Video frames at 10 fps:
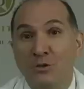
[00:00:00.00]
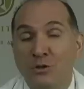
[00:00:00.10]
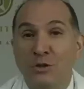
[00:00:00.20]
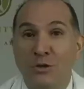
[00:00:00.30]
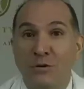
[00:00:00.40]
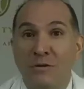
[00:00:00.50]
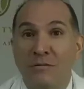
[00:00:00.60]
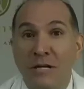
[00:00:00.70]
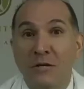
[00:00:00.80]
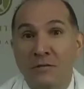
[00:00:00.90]
your
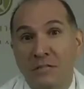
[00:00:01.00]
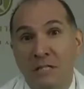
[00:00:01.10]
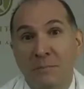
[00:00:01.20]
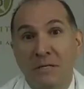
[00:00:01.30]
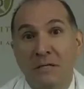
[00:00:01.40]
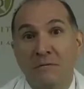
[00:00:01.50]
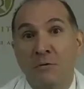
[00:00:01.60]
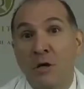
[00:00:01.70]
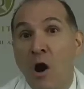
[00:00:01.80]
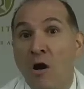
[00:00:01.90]
record keeping
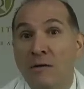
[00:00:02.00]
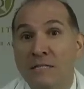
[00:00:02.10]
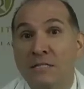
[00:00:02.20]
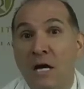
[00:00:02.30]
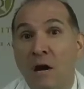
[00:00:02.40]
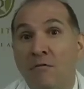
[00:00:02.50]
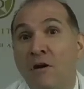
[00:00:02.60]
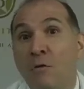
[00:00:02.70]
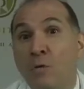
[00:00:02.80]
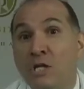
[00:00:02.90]
regardless of
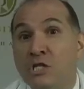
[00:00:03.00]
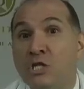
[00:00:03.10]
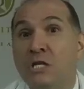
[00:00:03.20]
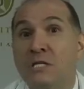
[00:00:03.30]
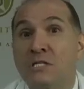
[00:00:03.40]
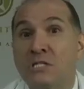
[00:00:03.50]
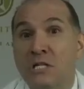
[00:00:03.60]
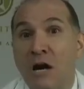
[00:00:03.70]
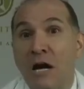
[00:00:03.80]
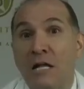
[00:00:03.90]
which
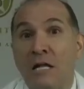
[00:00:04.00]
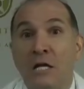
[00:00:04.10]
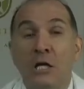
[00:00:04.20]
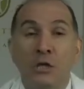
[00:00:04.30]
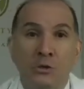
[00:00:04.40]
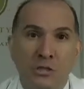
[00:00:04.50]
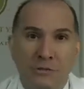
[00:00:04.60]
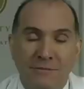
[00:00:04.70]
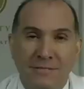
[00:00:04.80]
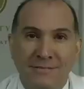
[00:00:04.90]
style you
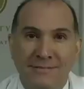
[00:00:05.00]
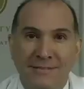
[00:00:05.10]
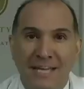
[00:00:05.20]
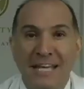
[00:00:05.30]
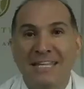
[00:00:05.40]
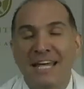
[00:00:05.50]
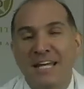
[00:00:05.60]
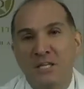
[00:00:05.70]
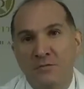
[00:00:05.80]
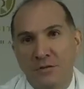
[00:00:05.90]
choose.
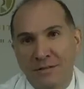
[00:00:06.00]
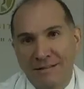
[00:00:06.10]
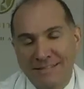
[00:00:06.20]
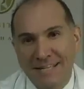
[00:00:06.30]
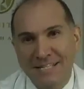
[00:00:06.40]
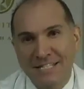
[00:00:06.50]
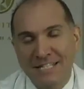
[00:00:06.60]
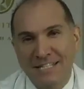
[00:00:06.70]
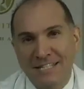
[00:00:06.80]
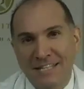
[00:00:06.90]
Thank you for your
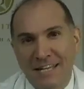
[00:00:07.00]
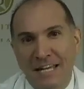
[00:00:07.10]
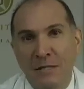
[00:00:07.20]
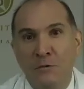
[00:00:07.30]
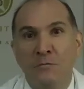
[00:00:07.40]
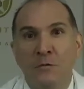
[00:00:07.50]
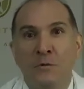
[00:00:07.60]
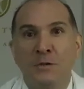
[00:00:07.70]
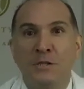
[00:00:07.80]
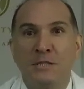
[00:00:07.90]
attention and look
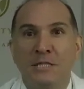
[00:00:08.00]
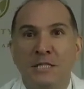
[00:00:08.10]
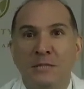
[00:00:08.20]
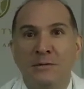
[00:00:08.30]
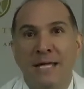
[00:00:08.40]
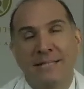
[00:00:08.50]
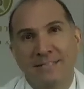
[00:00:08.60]
forward to see you next